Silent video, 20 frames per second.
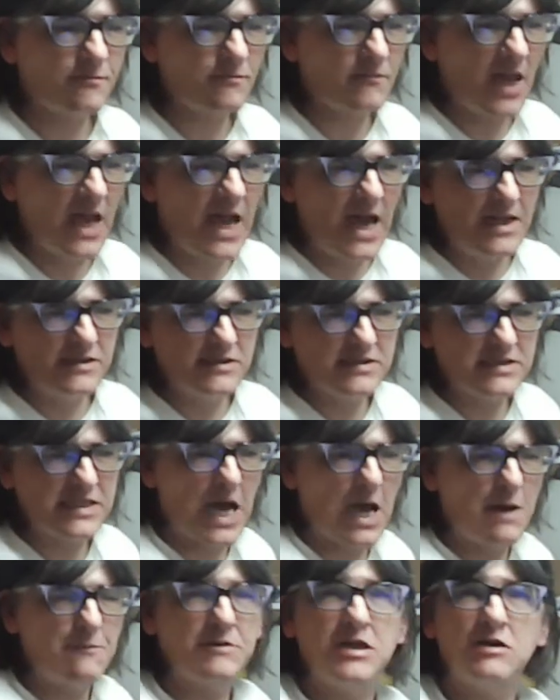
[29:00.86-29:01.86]
And
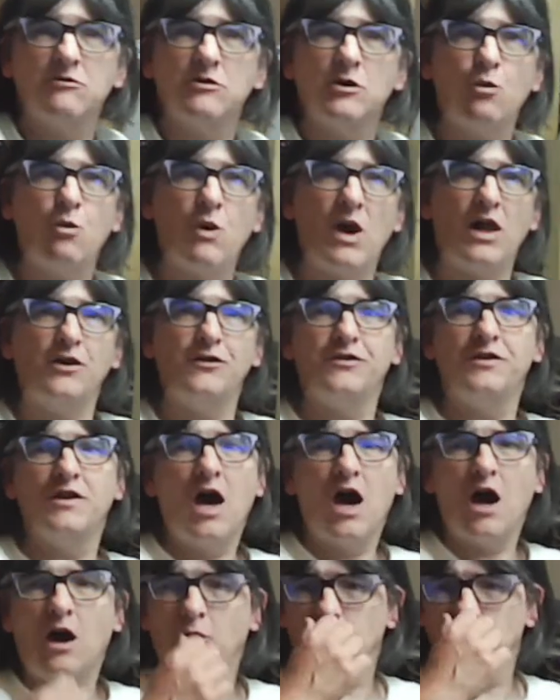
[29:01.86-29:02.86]
Tamiya are well
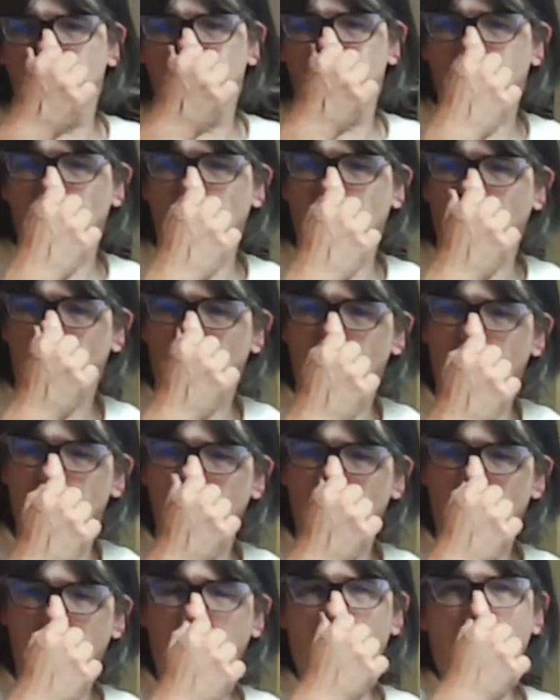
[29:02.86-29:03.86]
known for,
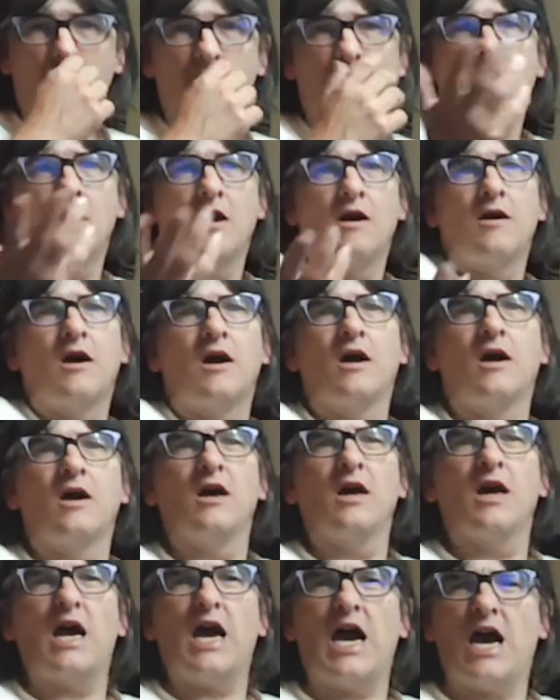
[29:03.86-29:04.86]

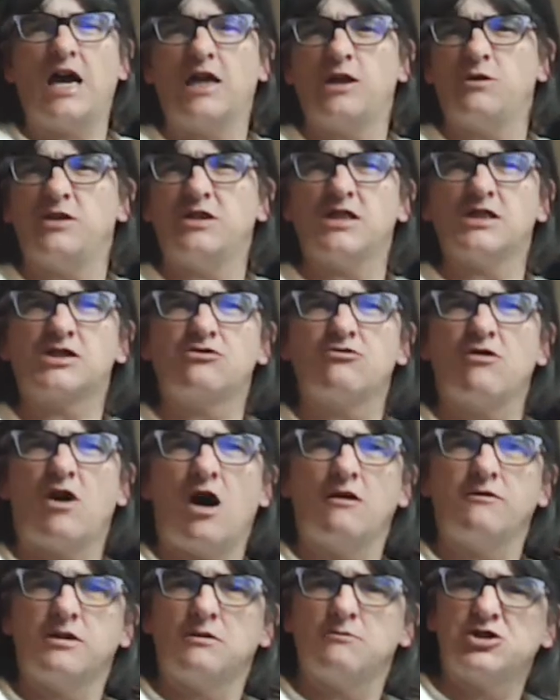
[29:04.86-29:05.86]
how do we
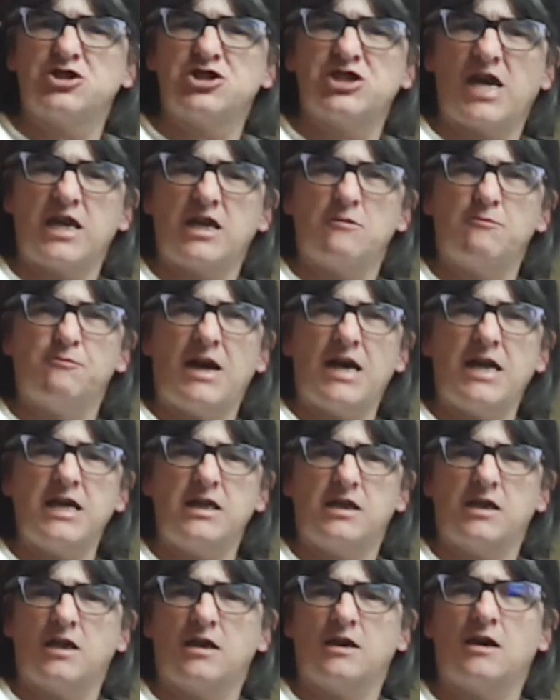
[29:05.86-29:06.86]
describe them? Shake and
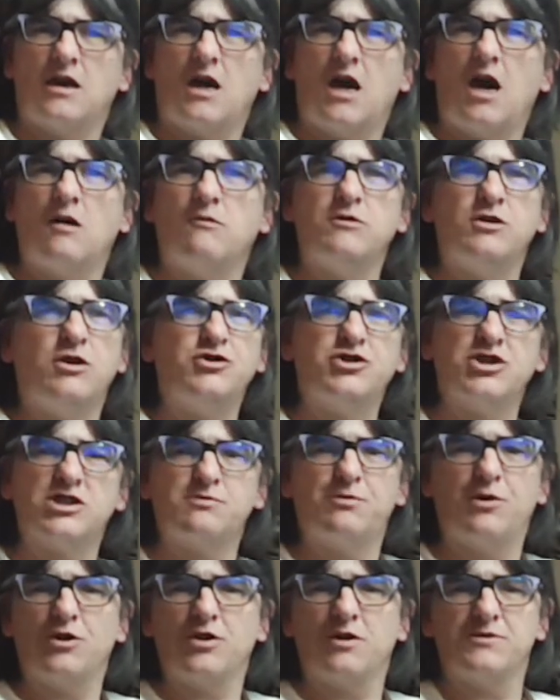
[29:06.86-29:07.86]
bake. You just
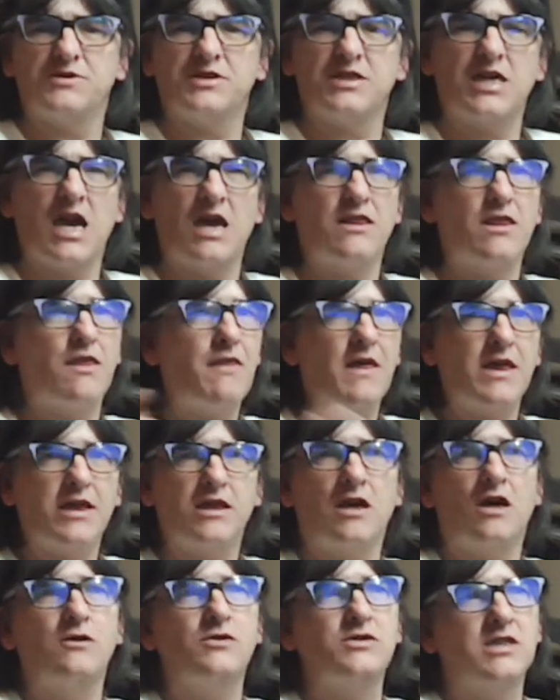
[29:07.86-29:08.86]
put them together, they
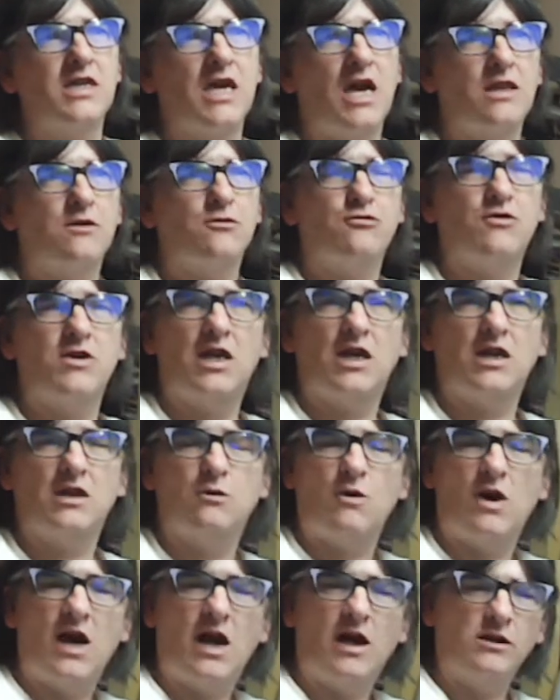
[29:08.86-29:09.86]
go together really
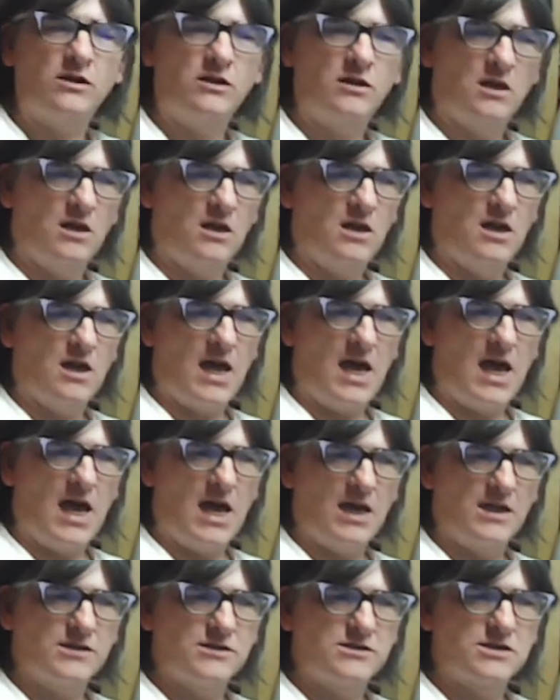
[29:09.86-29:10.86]
well.
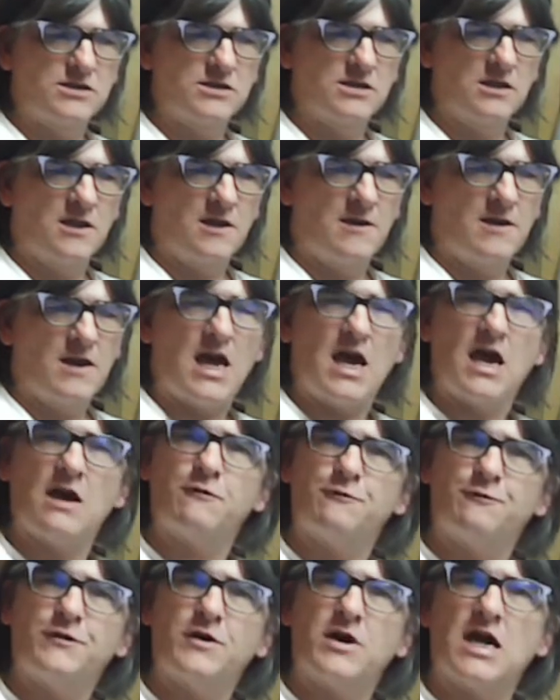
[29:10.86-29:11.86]
And
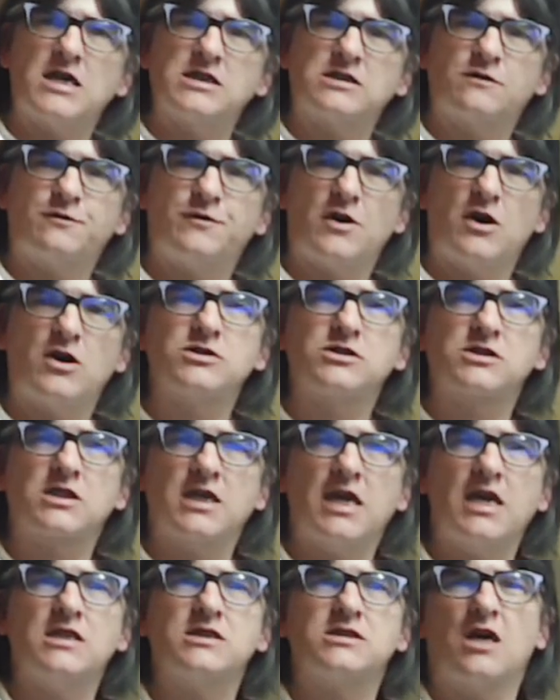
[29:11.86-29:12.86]
as first
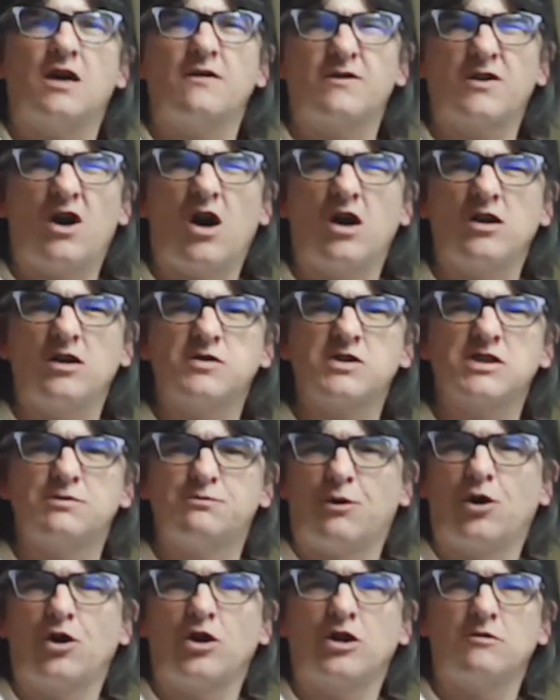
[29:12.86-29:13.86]
kits, I've kind of
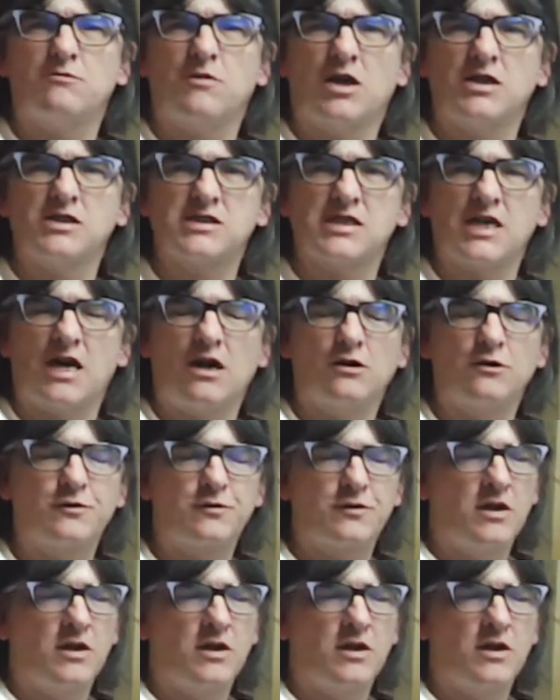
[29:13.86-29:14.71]
spoilt myself.